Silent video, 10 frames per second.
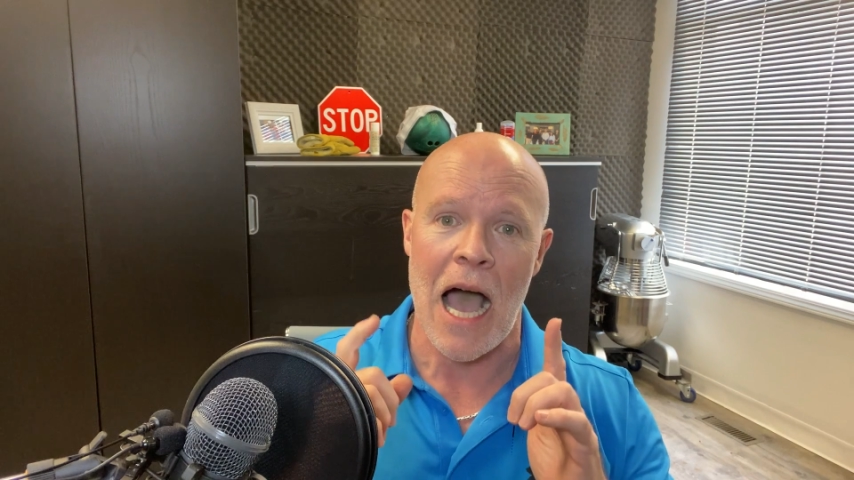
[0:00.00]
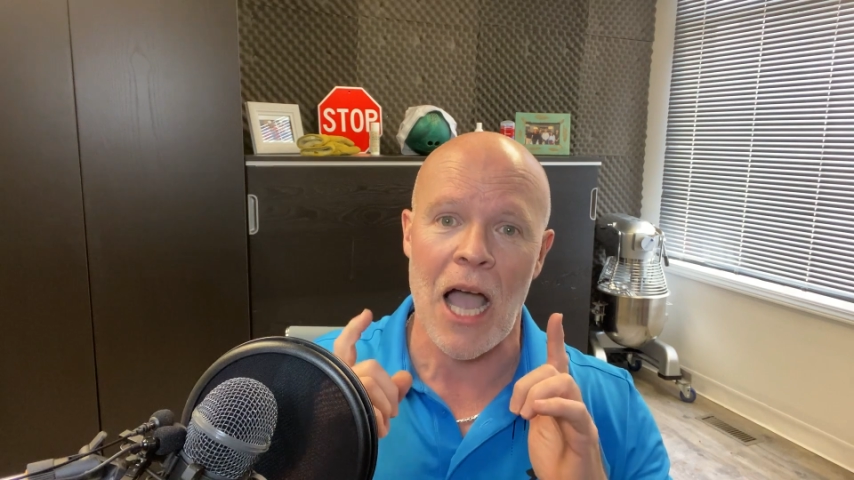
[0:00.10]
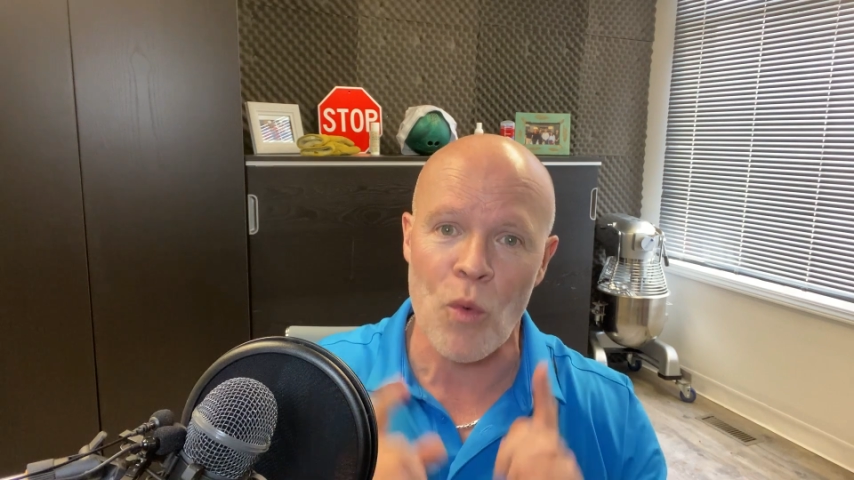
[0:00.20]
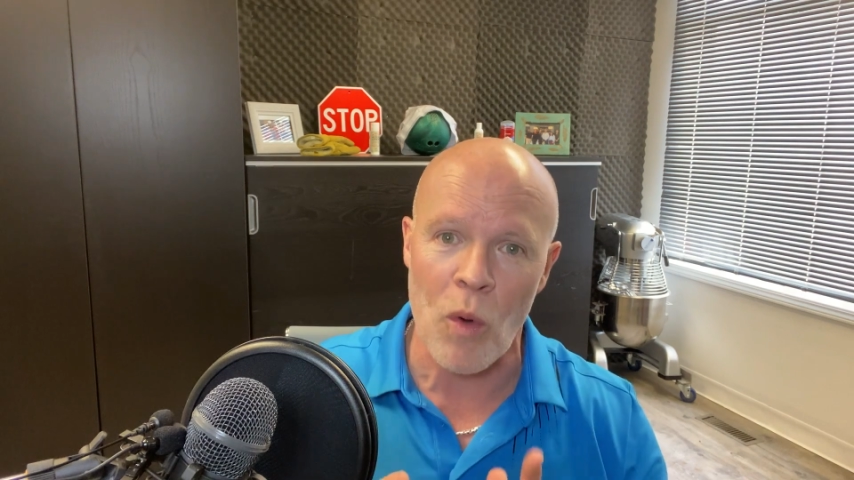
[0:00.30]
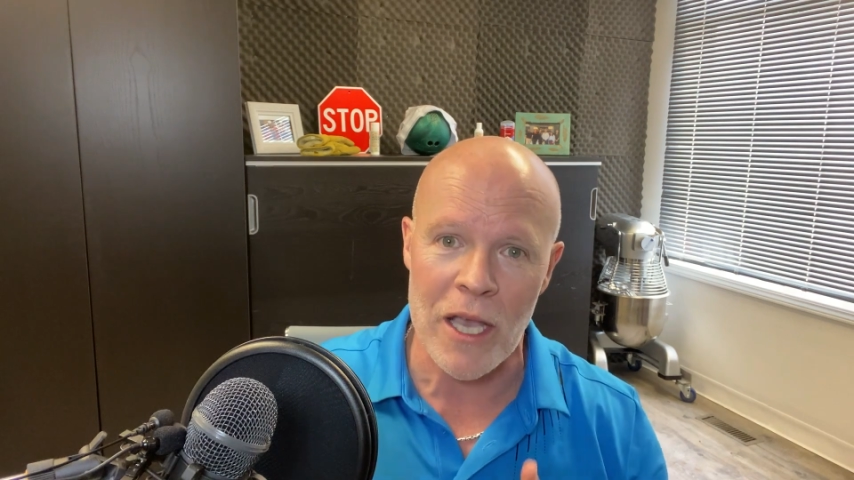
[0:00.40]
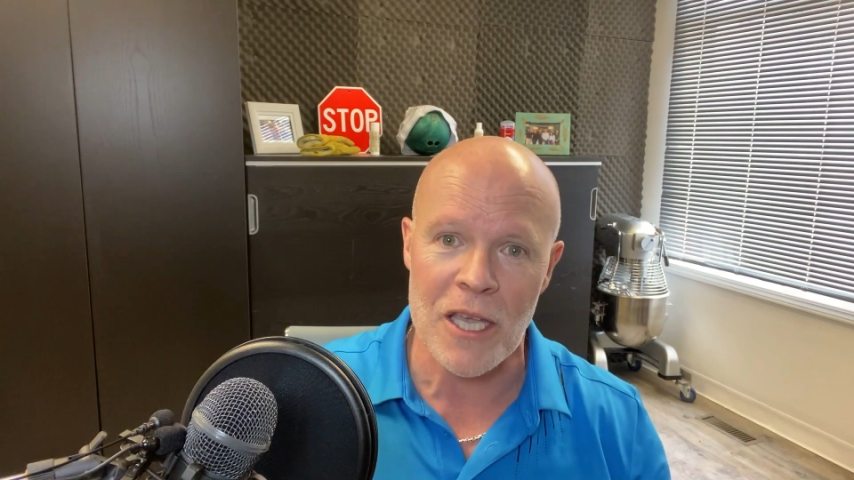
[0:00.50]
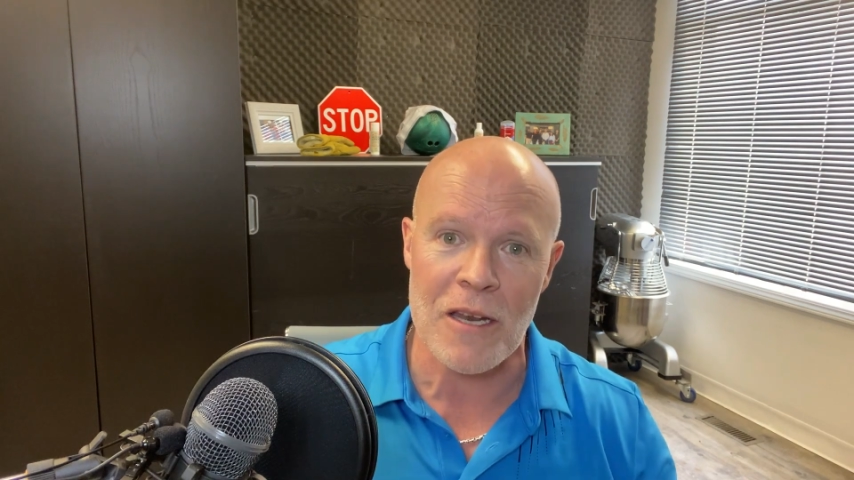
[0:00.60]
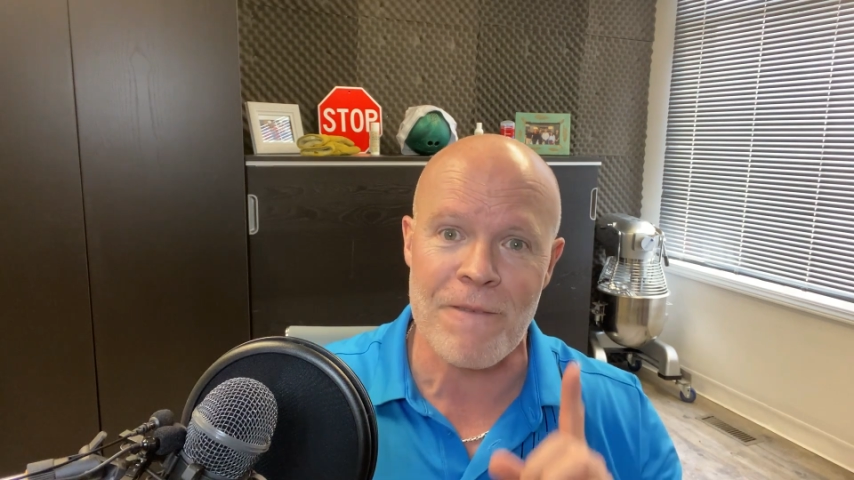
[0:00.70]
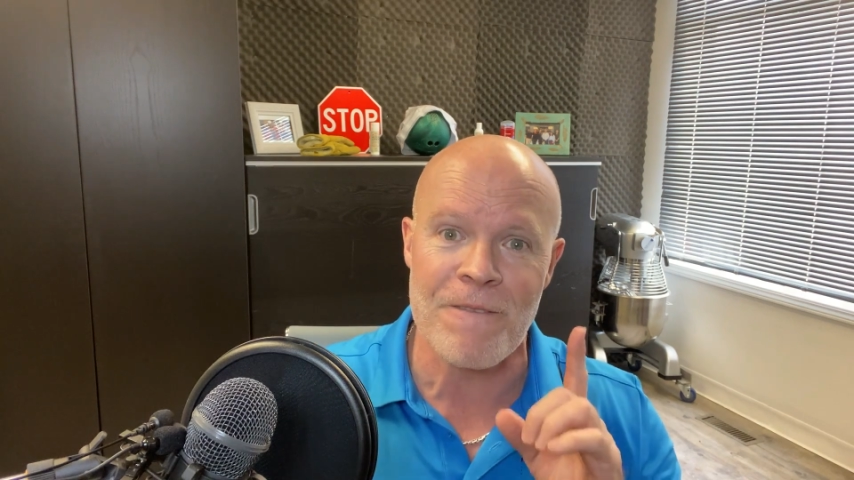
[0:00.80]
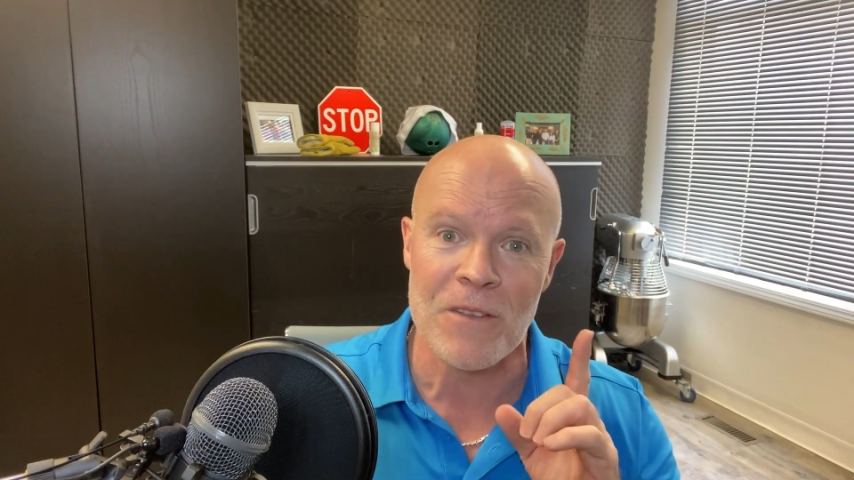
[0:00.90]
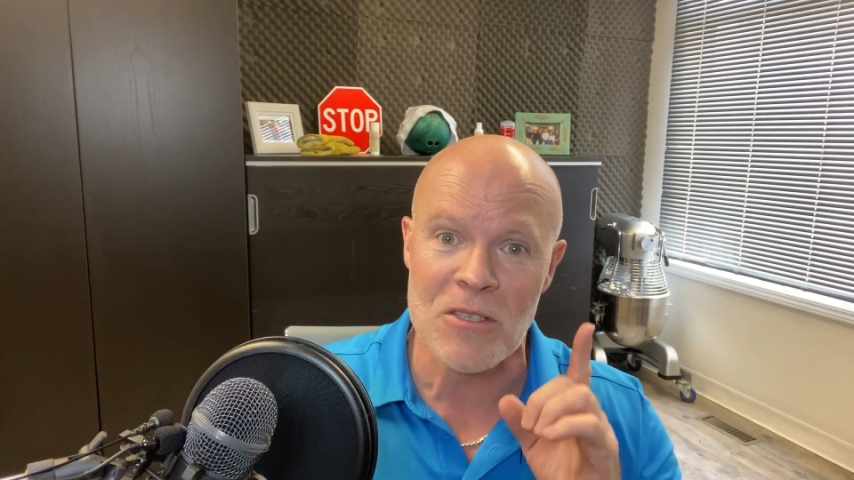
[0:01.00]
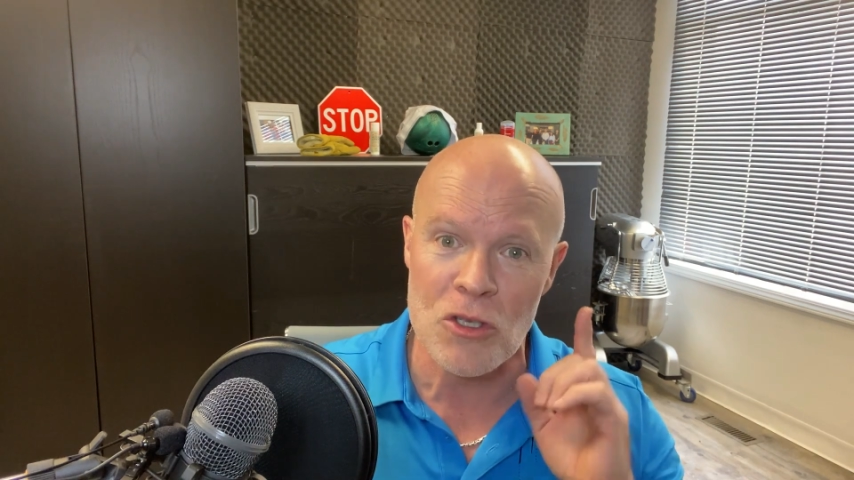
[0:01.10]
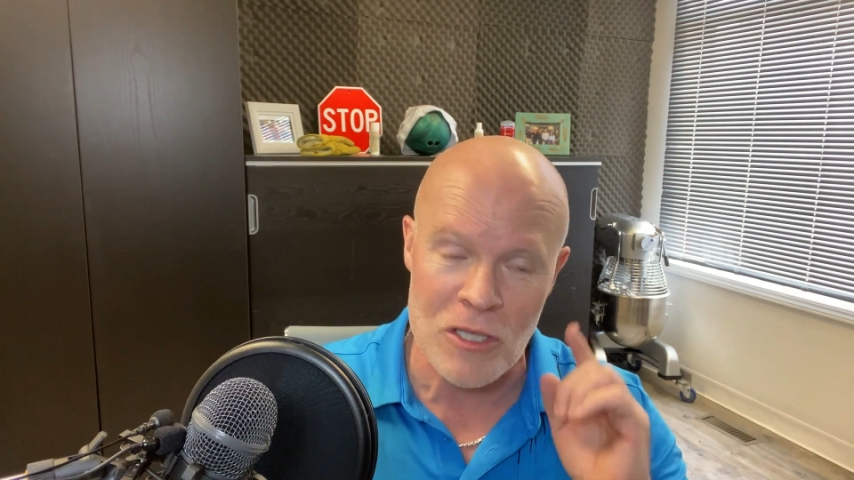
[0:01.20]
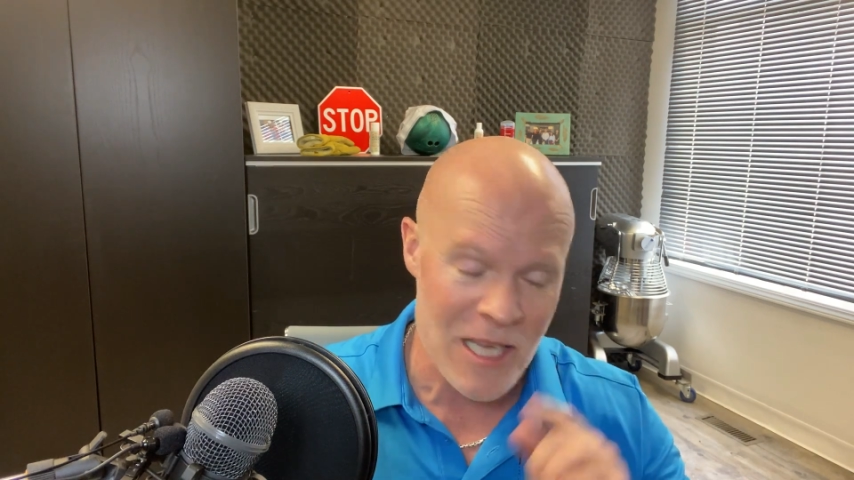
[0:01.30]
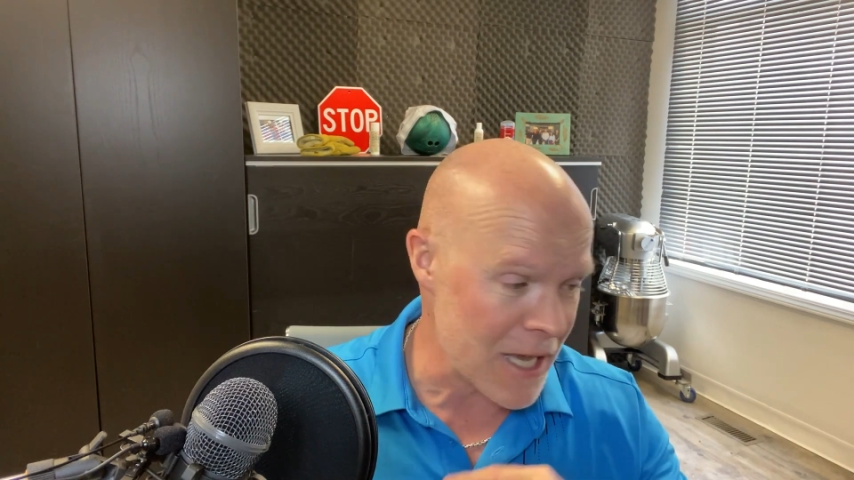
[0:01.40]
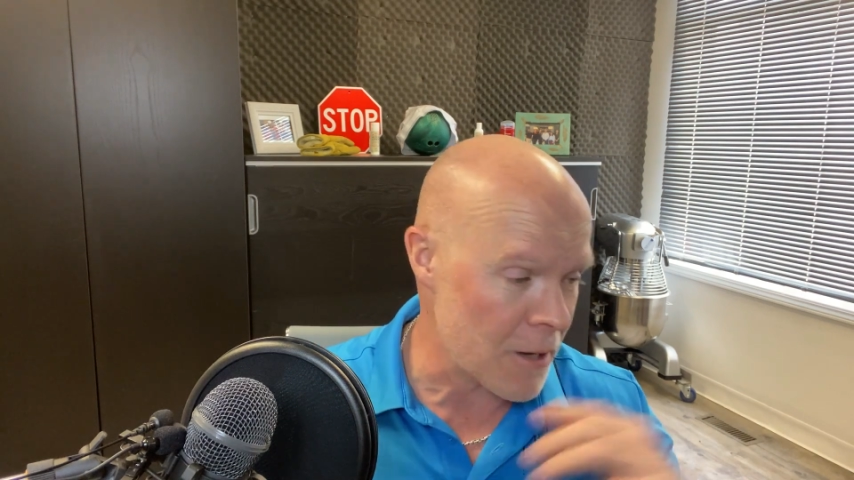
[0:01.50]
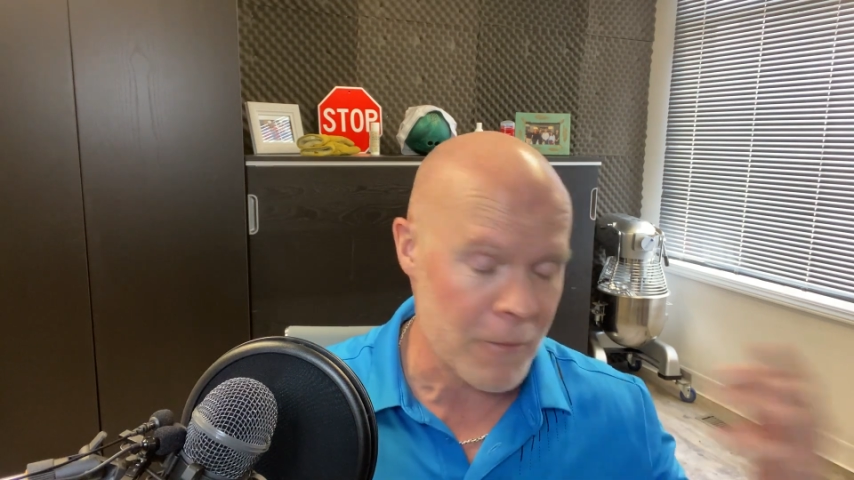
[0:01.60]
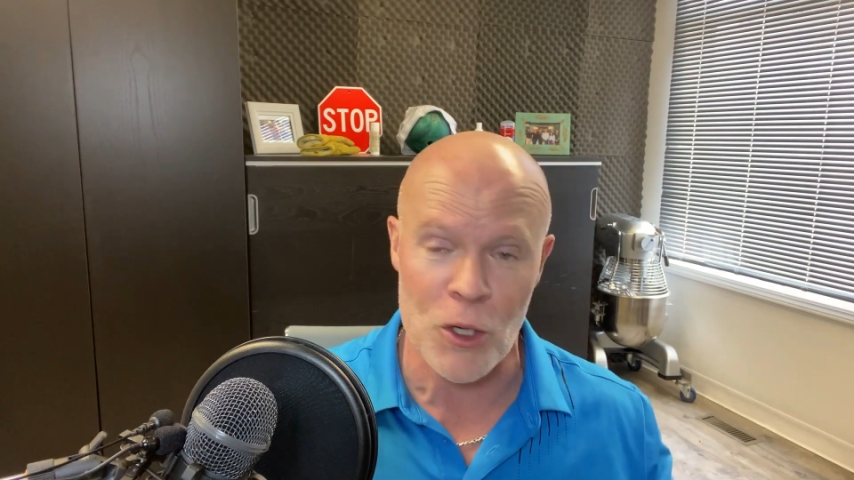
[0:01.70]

I want you to take